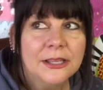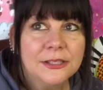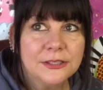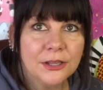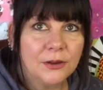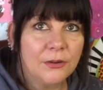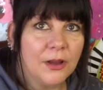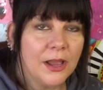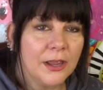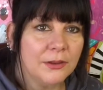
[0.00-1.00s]
So
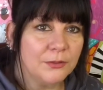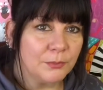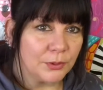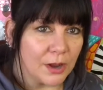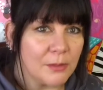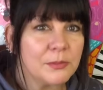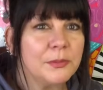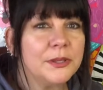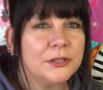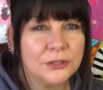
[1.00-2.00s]
I
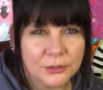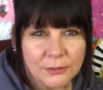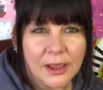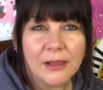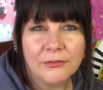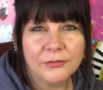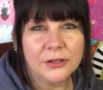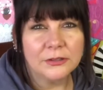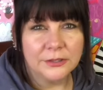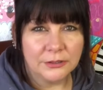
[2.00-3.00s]
probably do have
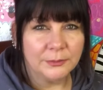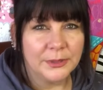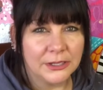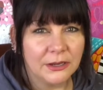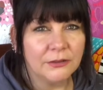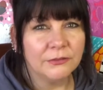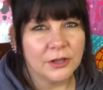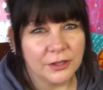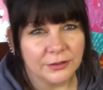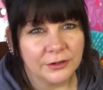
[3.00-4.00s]
a little bit of
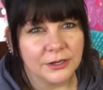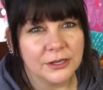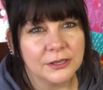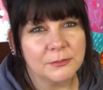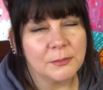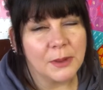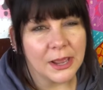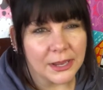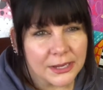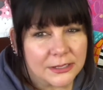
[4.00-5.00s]
color in
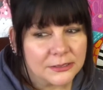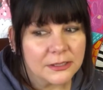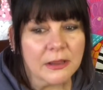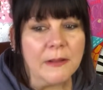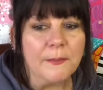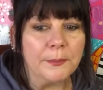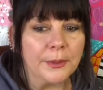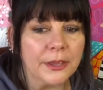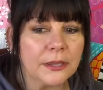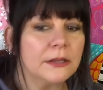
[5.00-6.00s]
mind,
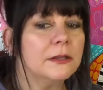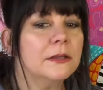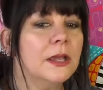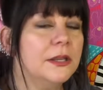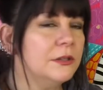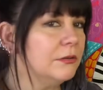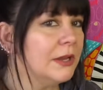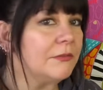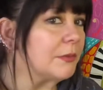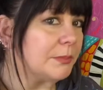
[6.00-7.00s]
but I don't
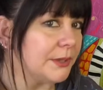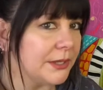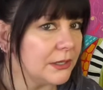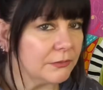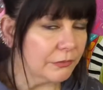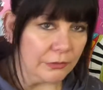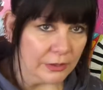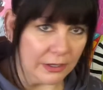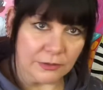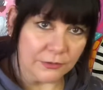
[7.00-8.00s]
have a plan for
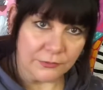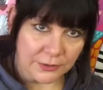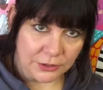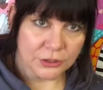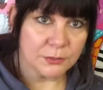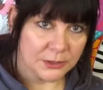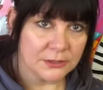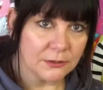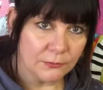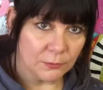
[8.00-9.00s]
like the finished
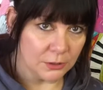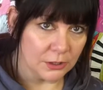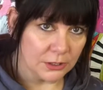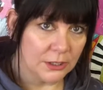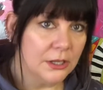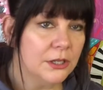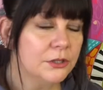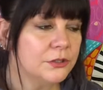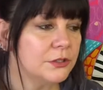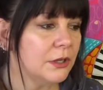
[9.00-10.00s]
piece of work.
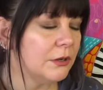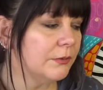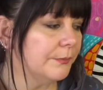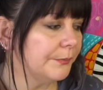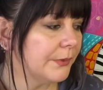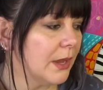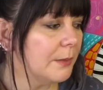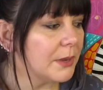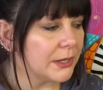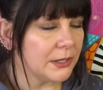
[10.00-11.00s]
So I
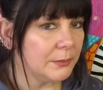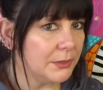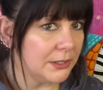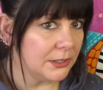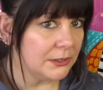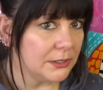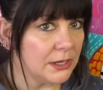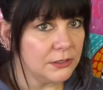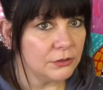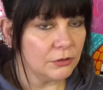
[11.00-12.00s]
might come in
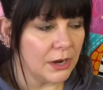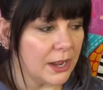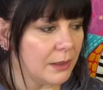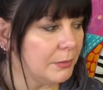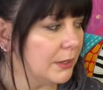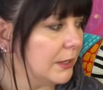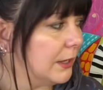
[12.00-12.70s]
and grab,